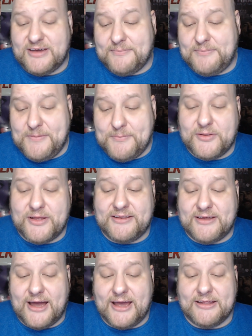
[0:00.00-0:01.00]
people that
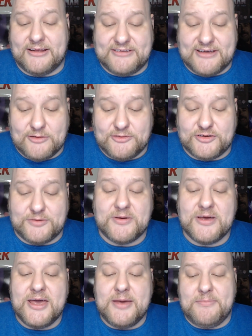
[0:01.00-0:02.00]
die in the township
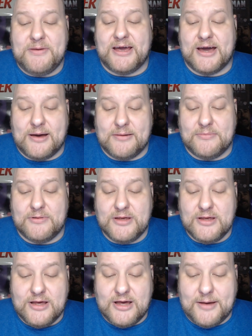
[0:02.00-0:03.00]
become
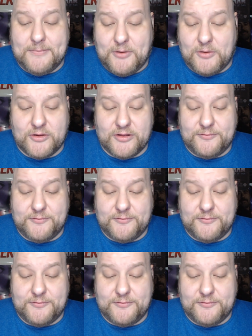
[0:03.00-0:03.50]
a part of the